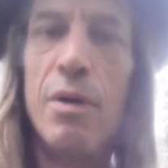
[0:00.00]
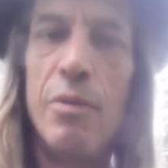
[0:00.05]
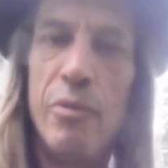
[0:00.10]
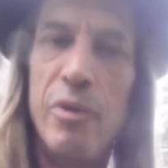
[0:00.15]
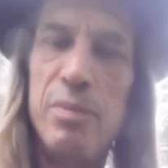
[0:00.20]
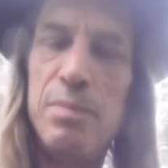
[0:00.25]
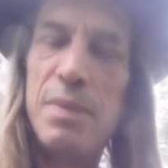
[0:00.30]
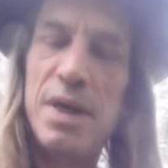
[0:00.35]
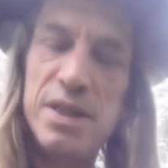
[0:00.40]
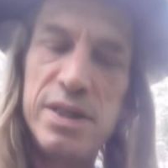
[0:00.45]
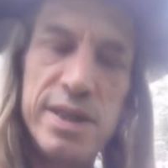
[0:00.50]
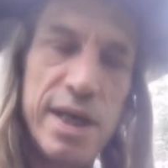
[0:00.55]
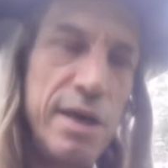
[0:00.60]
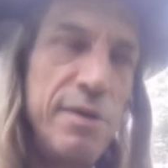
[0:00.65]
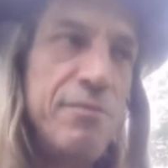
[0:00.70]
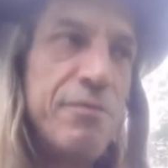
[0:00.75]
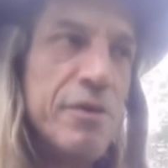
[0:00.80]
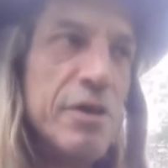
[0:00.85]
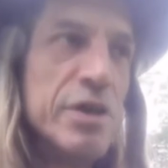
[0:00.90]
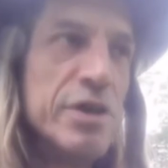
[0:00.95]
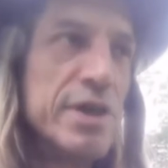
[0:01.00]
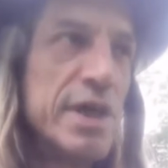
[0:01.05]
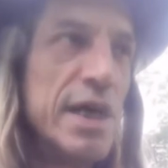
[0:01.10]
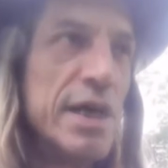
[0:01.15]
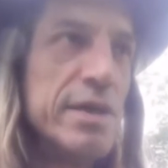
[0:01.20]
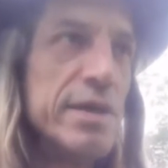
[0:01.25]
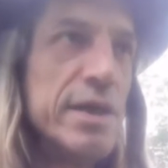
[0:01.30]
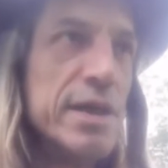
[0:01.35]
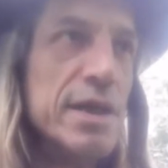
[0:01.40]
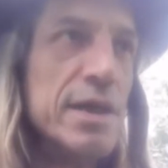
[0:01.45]
when my son first
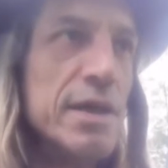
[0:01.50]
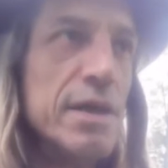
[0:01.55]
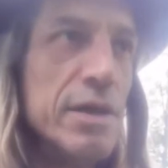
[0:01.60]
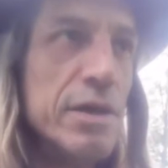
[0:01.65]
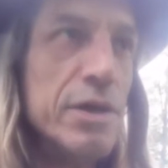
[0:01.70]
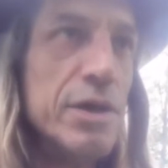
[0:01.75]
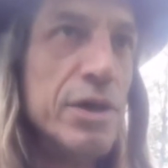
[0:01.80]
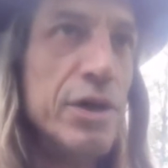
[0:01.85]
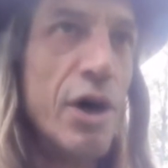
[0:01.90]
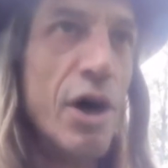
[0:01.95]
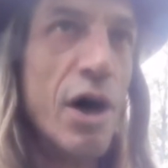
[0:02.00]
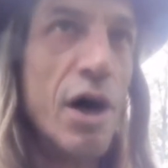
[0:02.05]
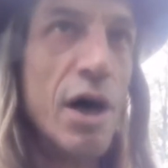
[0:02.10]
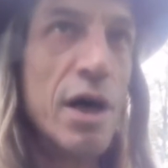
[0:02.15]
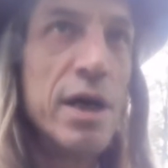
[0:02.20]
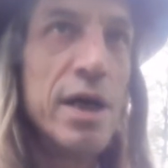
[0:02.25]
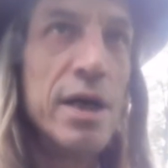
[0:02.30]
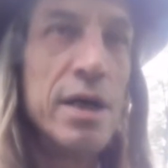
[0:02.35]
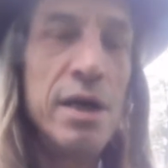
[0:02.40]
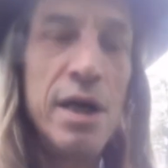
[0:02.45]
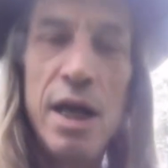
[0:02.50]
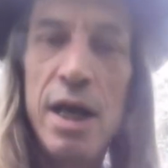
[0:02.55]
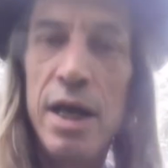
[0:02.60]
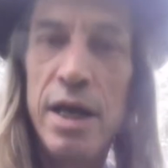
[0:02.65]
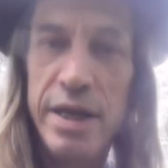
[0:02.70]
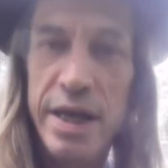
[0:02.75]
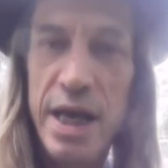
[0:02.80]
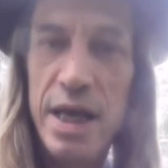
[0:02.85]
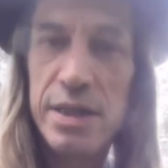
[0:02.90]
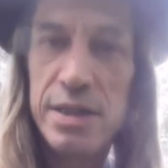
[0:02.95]
got the, the dog, and
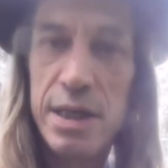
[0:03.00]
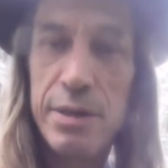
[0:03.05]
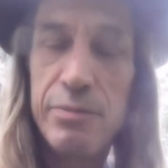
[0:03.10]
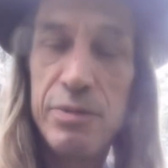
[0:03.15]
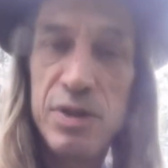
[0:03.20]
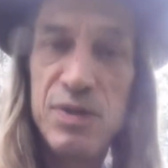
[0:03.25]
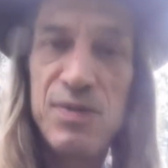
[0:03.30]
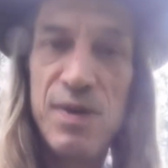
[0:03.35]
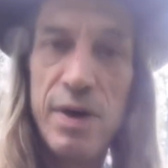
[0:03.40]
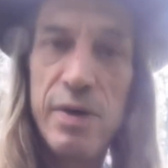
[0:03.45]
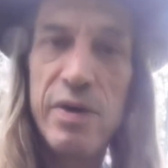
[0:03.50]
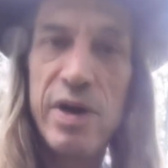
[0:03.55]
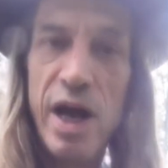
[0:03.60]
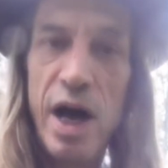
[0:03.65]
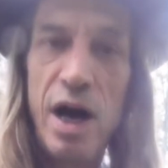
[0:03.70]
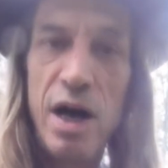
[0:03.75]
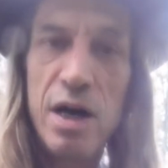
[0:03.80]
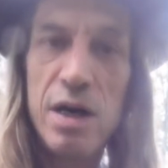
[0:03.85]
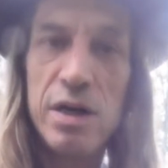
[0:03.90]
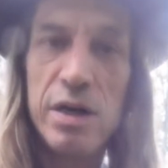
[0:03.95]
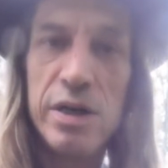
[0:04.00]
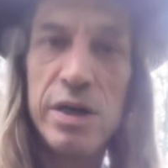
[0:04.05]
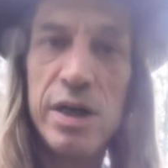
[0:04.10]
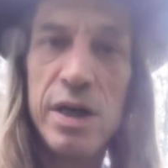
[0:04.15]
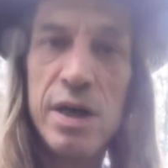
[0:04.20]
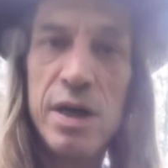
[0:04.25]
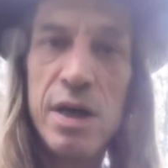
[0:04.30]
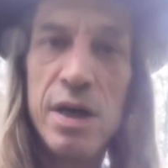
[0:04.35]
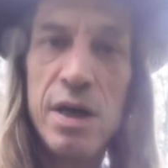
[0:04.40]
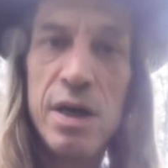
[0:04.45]
yes, it was very hard.
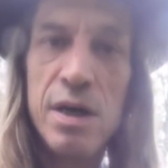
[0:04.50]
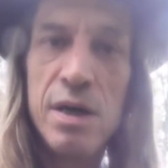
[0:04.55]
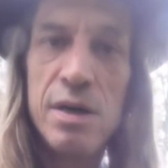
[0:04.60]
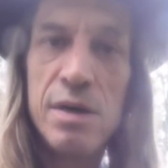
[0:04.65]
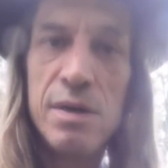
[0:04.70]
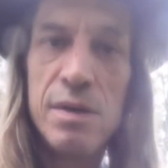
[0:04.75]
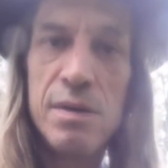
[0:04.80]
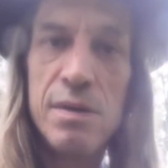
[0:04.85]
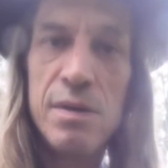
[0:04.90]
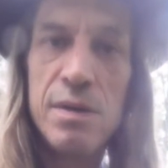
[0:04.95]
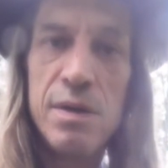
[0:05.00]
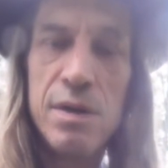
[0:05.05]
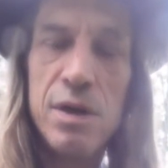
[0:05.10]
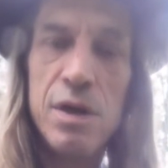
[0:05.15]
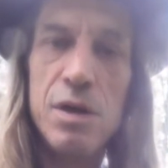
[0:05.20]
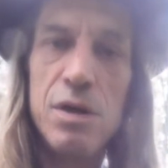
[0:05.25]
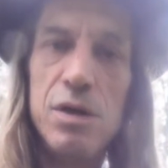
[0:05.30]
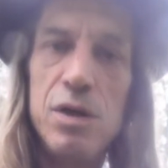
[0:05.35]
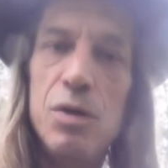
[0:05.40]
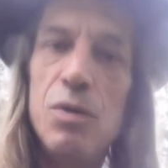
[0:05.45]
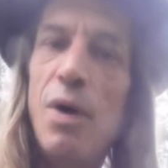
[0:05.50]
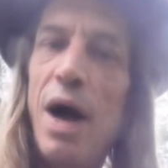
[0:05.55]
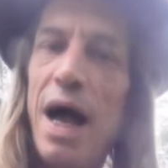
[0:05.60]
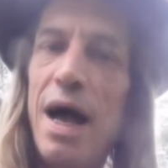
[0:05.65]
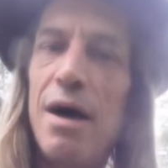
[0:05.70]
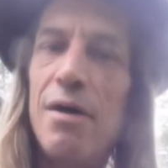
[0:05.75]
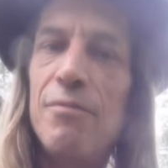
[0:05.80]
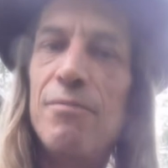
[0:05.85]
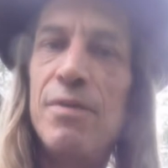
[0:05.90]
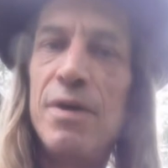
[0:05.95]
You, you
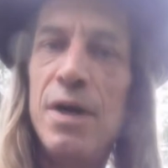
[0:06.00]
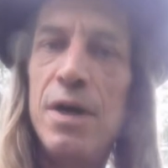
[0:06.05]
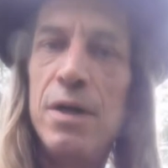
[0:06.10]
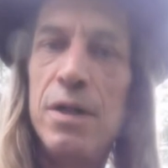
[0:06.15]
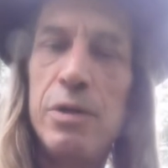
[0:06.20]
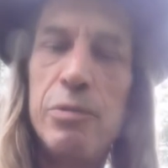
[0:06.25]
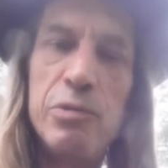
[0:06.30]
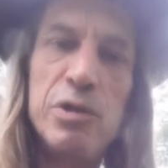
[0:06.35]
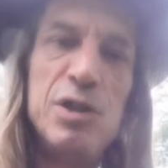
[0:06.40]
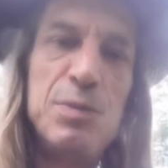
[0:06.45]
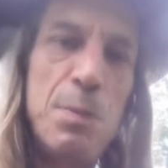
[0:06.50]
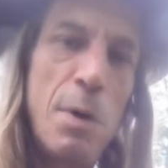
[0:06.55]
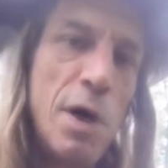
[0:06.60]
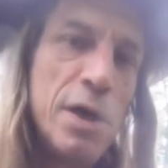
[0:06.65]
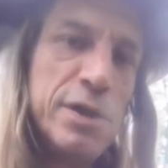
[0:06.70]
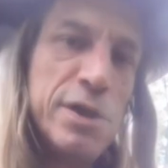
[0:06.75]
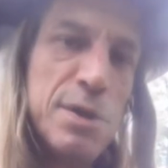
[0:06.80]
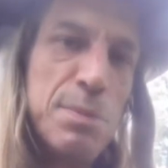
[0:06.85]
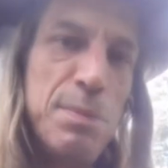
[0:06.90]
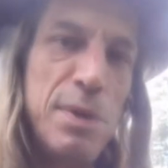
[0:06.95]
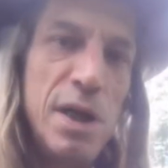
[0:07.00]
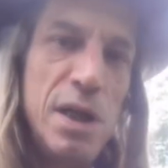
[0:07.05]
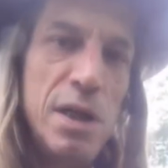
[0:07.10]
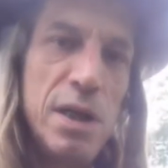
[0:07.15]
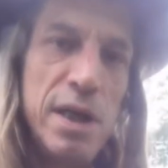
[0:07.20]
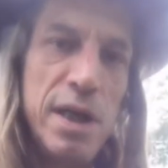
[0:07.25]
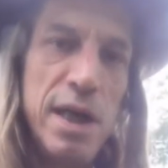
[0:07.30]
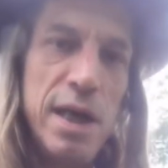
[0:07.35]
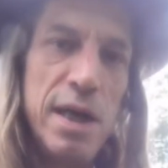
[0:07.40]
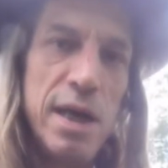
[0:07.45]
have the
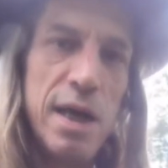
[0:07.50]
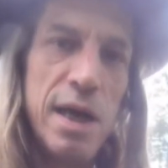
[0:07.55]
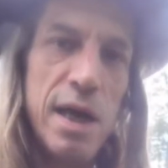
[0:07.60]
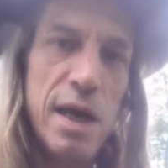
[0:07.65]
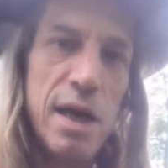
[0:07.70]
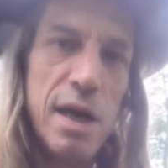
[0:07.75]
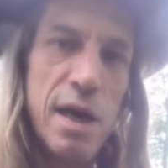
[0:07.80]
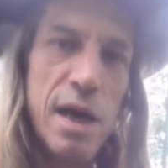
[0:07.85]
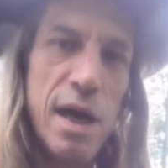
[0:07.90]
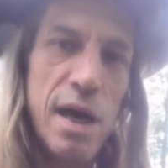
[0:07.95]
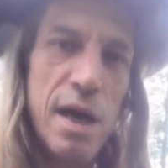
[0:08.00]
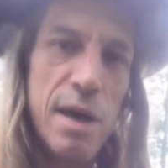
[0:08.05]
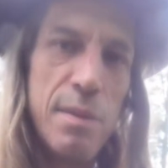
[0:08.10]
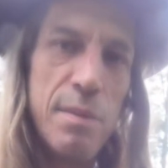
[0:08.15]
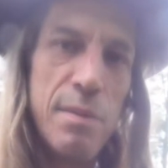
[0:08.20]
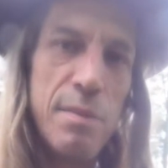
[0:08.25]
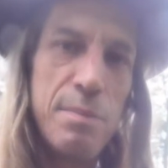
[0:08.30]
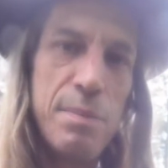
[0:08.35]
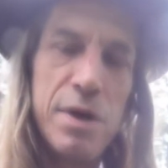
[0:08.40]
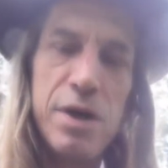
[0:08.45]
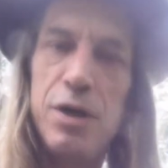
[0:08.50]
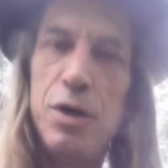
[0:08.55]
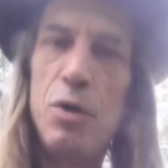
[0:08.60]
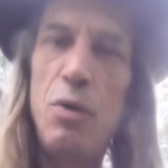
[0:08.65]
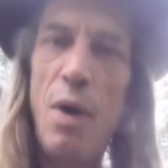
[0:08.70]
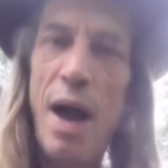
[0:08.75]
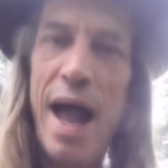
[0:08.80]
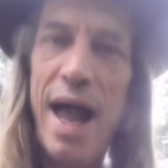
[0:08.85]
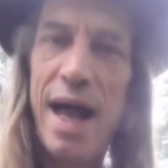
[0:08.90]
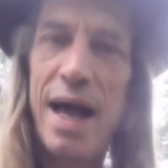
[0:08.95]
responsibility but
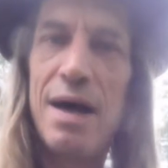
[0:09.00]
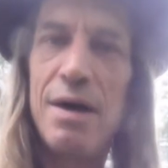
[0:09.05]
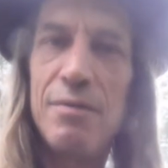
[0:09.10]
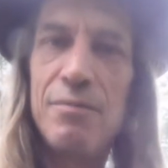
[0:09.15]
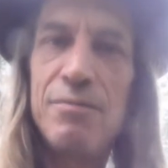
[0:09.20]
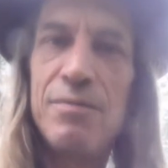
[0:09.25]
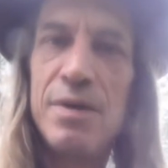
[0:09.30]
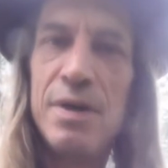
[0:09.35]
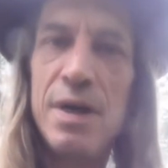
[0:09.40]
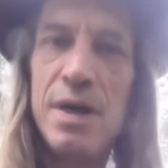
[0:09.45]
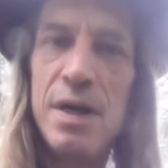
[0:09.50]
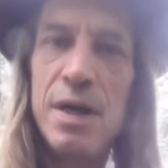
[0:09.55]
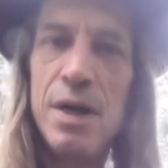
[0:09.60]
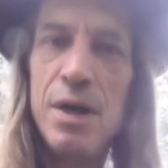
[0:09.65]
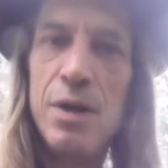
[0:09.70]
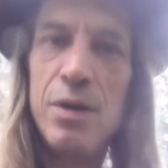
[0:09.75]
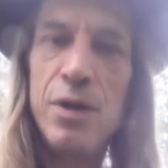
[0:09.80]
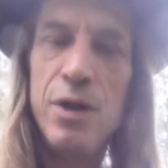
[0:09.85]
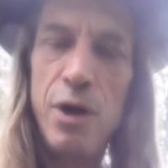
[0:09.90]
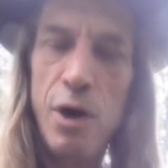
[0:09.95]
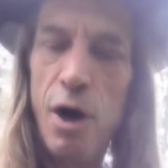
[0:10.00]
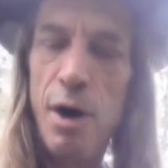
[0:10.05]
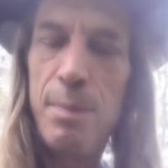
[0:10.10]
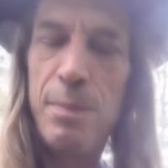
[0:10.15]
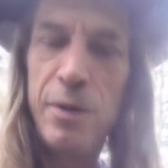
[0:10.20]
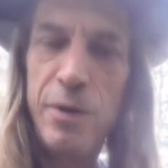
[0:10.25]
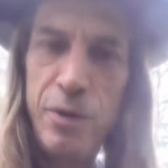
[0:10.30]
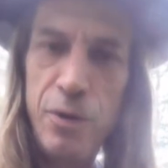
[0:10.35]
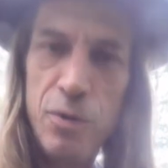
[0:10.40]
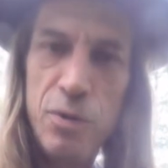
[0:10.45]
you have the
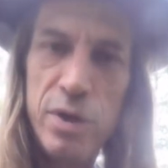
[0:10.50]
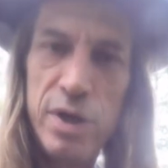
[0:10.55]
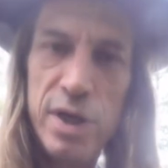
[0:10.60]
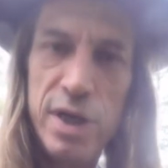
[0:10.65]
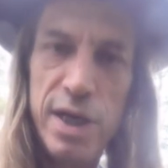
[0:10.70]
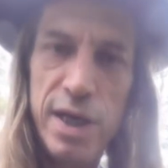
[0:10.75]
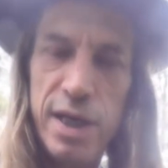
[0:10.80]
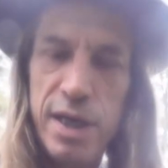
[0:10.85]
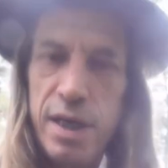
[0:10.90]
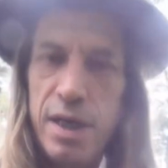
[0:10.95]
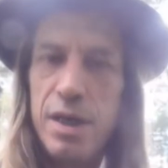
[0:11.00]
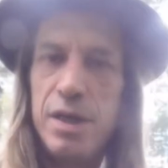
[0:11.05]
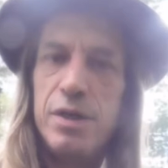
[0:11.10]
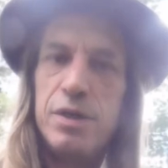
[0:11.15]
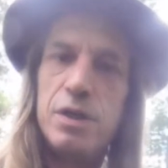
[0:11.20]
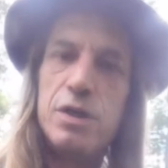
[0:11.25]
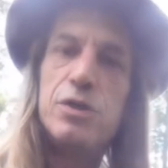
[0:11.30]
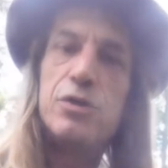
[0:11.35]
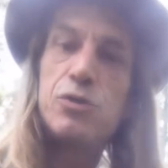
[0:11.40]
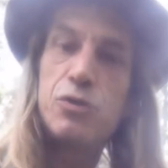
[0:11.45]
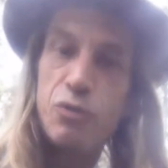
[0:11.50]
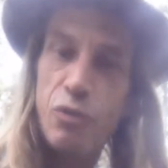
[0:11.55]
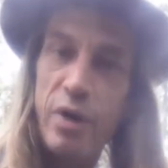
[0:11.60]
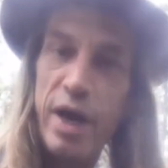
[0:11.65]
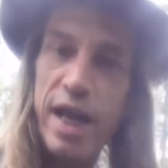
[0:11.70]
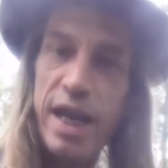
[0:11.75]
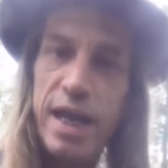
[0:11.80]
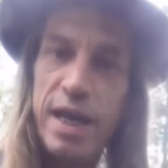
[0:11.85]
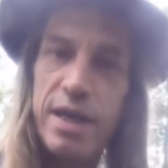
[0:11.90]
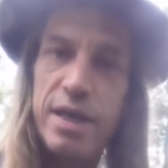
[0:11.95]
opportunity to
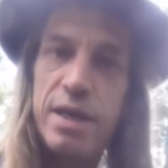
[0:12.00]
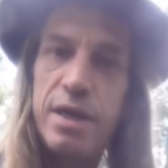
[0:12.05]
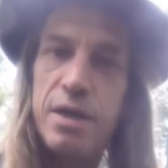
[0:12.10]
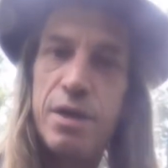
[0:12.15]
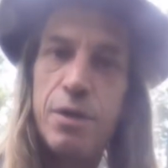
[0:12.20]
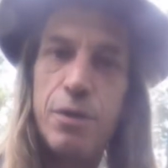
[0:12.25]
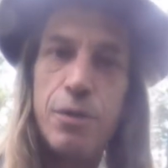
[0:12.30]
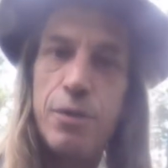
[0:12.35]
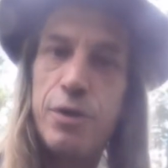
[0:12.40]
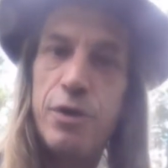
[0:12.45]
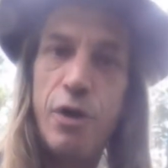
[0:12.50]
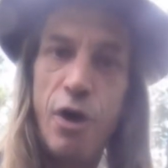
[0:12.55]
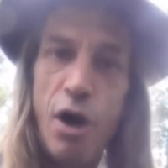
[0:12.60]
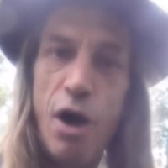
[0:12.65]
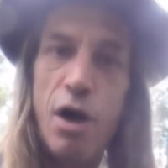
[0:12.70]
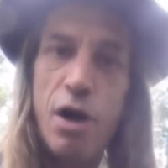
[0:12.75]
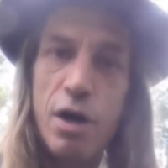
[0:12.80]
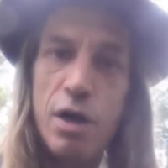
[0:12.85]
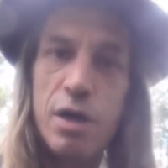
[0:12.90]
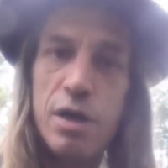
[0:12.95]
train the dog.